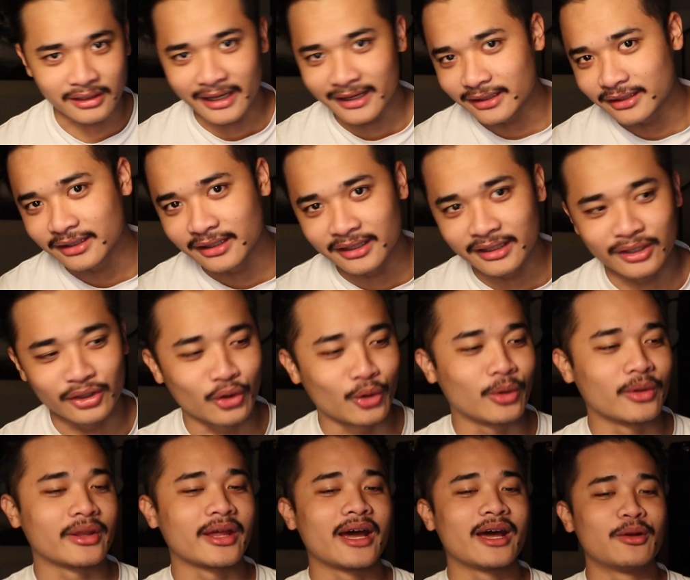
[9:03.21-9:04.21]
Lightning and
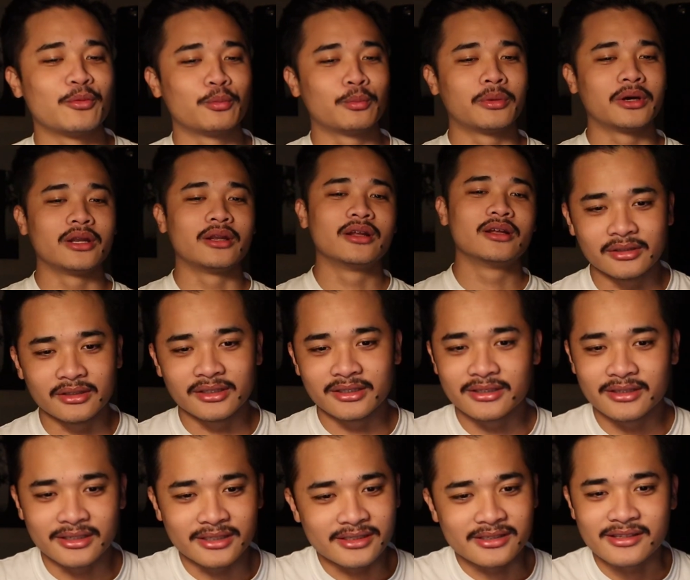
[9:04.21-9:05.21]
all that, but
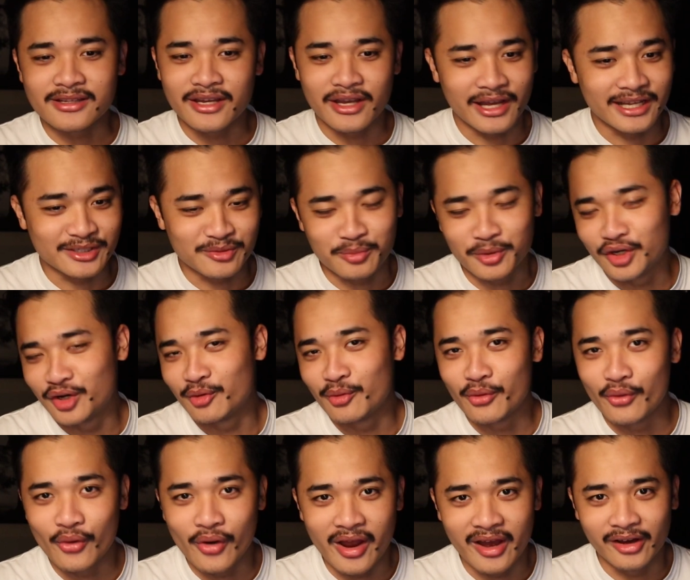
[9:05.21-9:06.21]
this thing has been
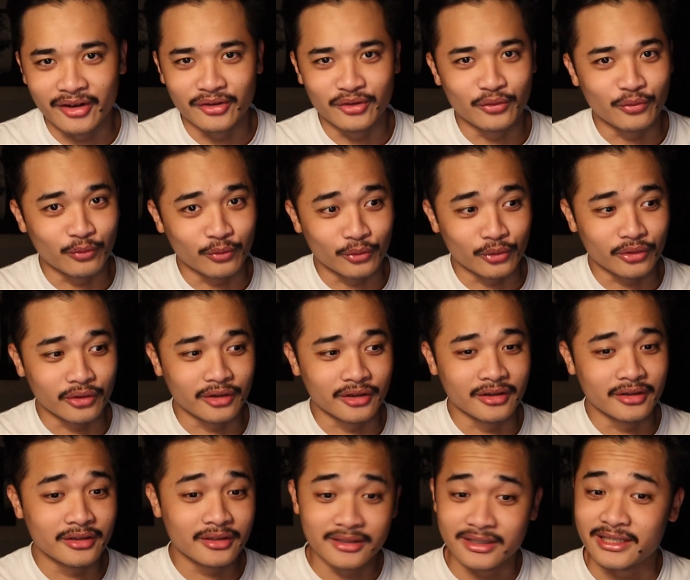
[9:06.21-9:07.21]
around for
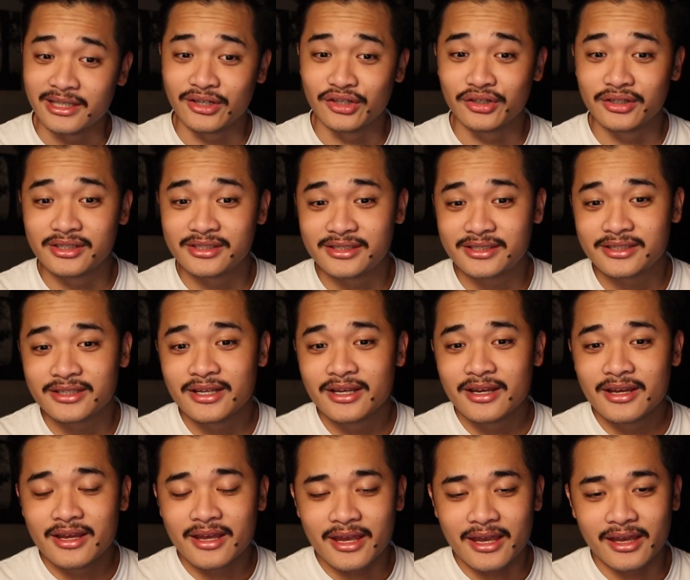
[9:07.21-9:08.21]
years
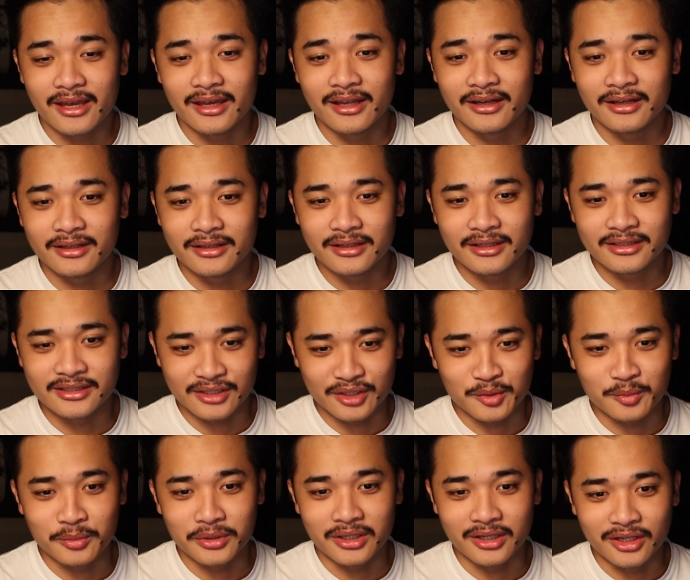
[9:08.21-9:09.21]
and it's
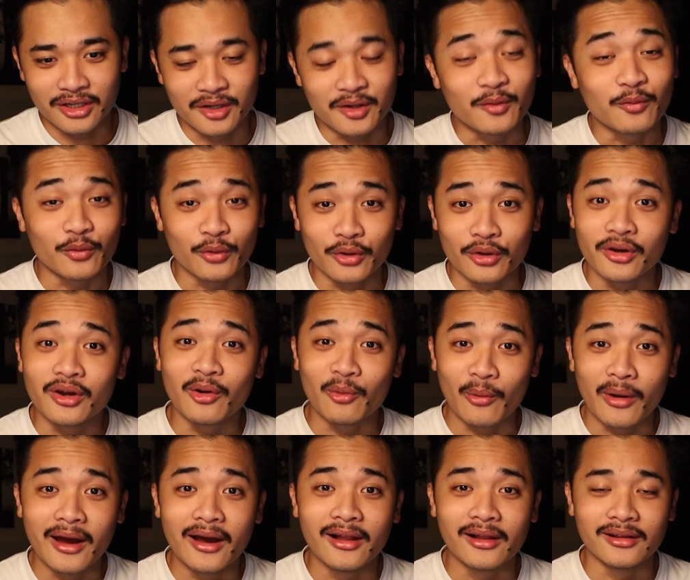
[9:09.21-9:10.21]
going to be here for a
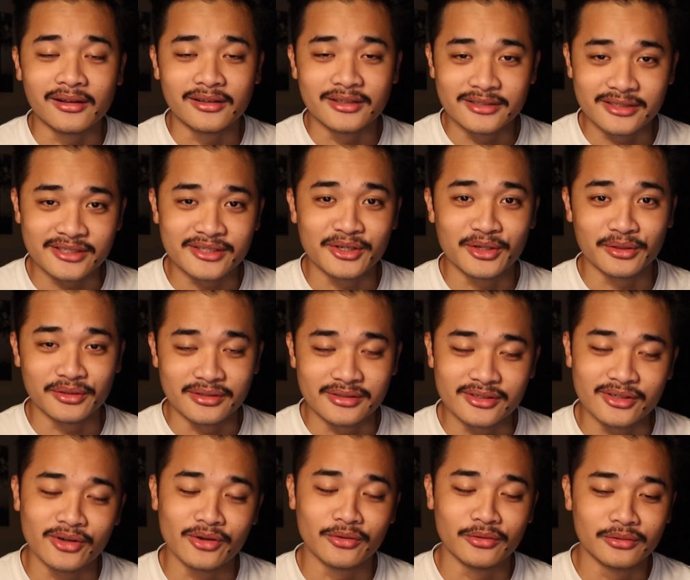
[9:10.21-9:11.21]
while still.
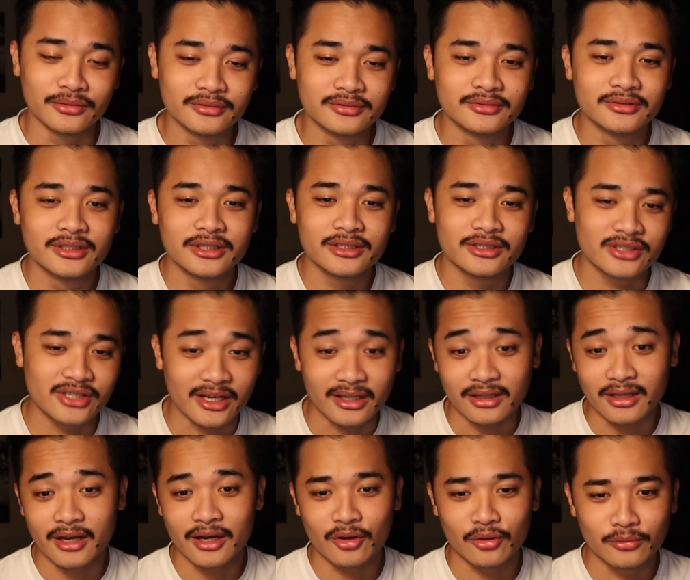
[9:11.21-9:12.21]
So check
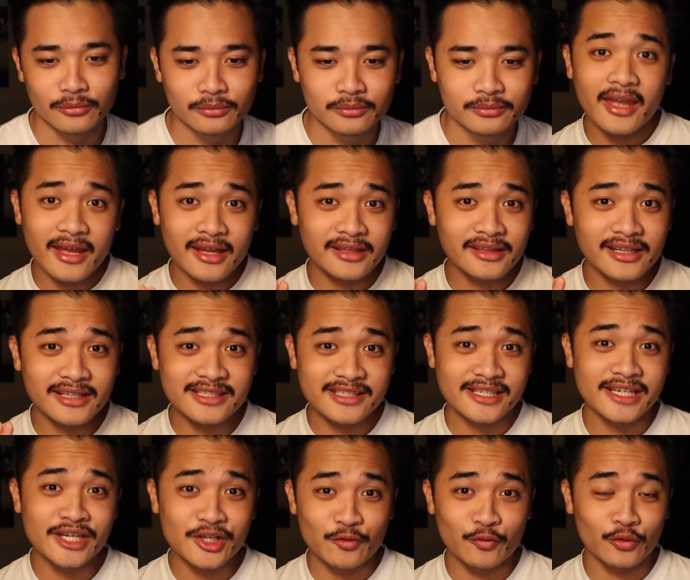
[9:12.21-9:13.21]
that out. And that's
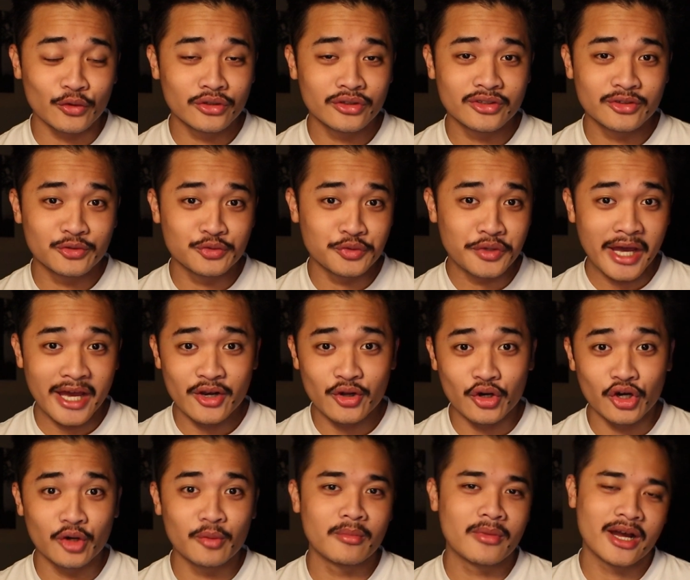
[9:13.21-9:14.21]
it for the new Nano
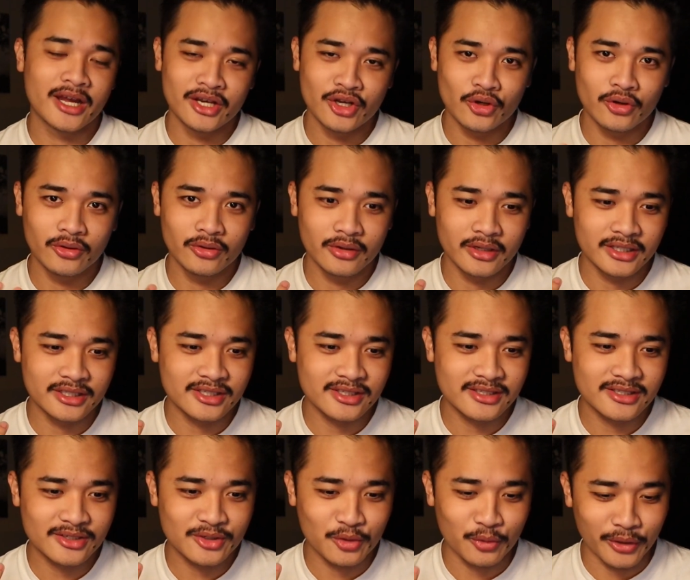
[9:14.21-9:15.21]
Hub. I know
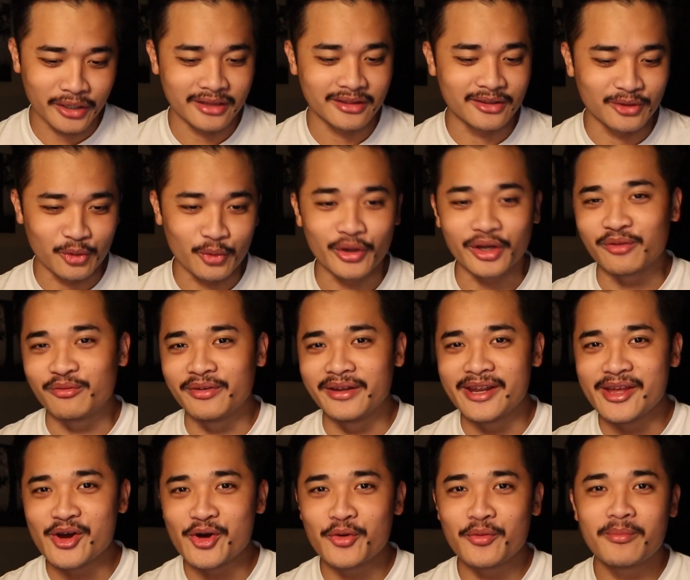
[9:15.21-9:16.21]
it's quite the quick
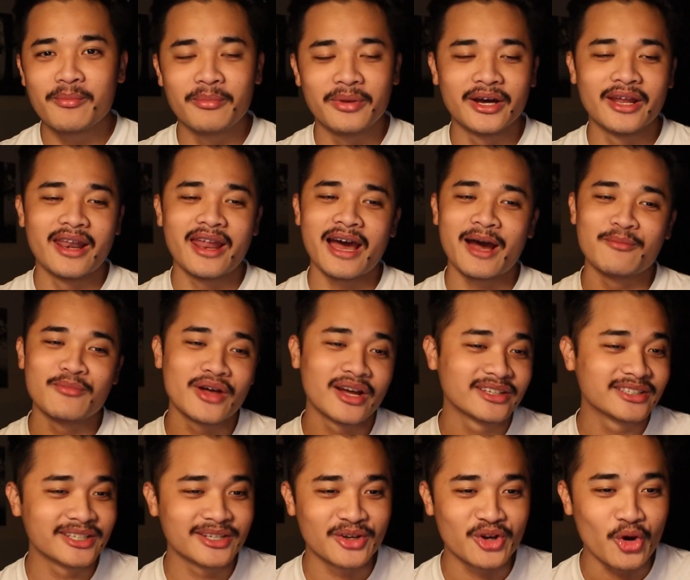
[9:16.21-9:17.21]
video, but I'm
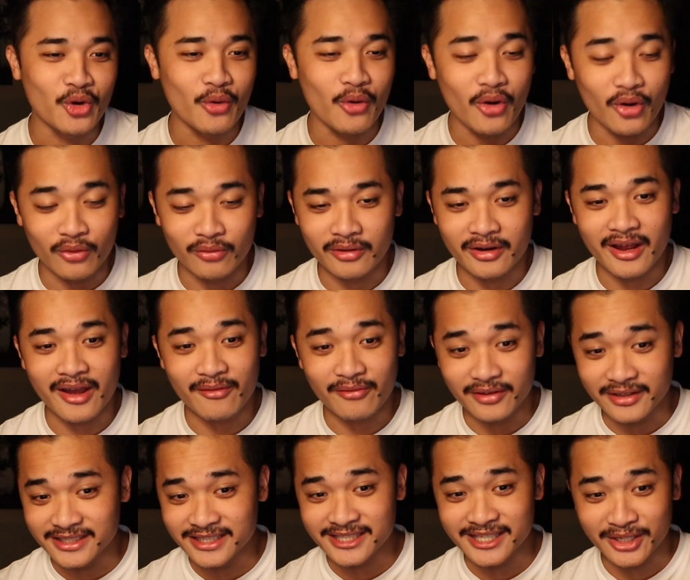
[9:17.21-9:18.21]
not going to go over
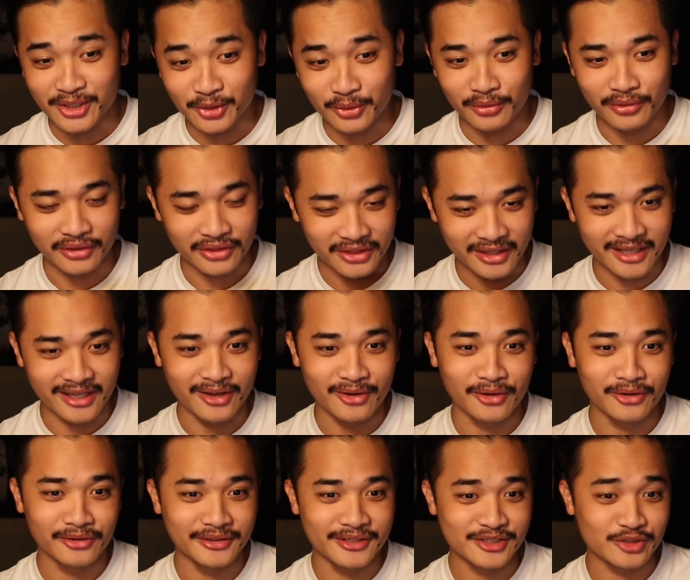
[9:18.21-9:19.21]
every single thing
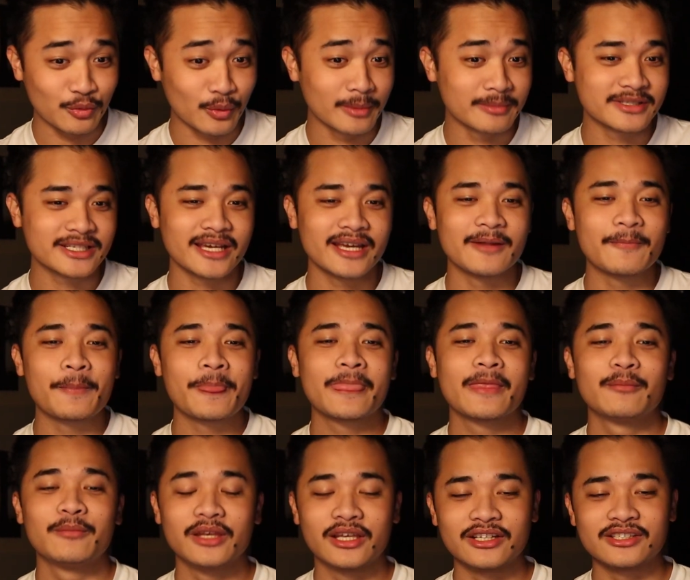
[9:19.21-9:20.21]
on this website
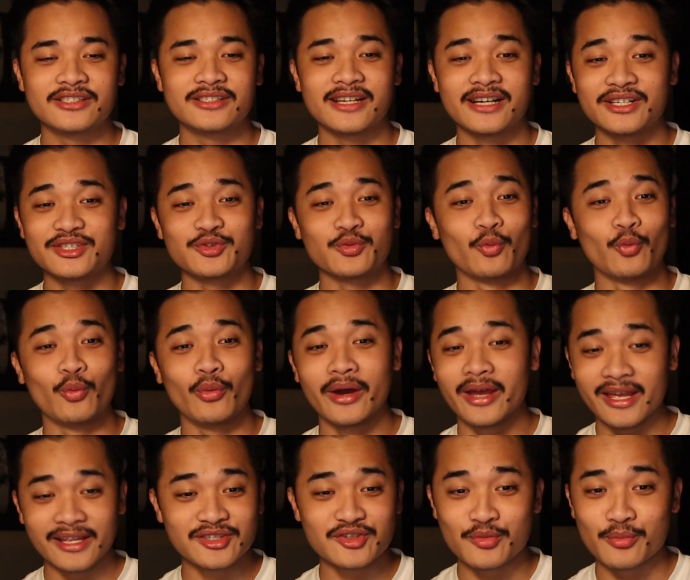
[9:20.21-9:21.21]
because there's
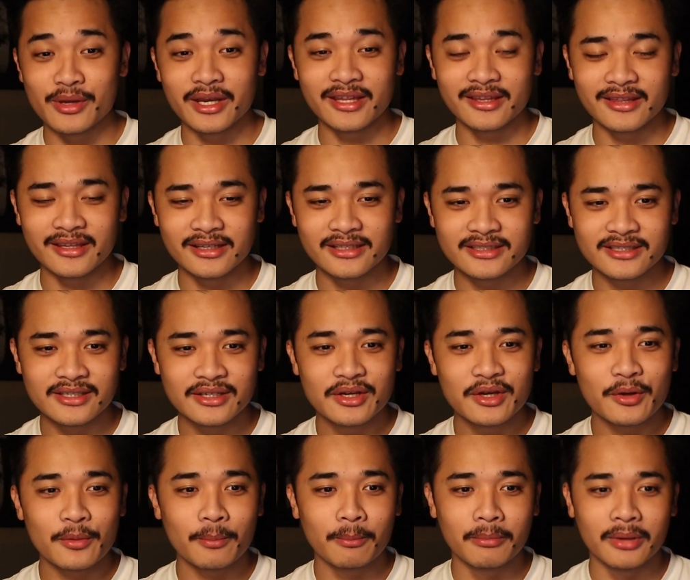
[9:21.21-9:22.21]
way too many things.
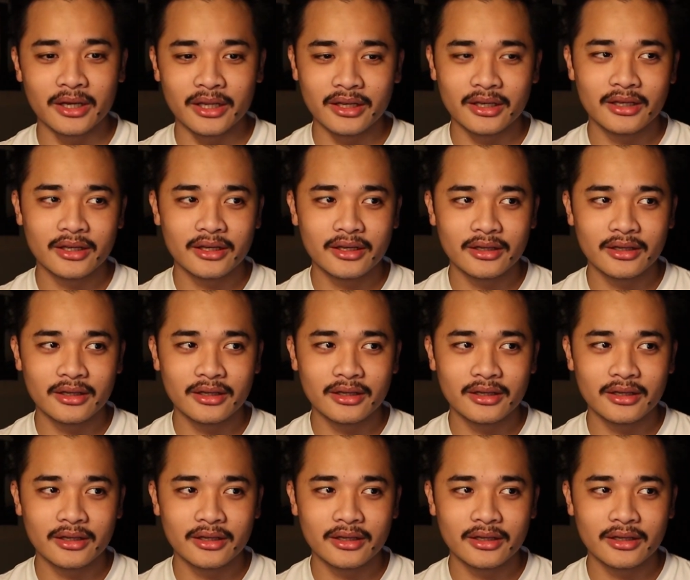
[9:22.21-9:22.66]
But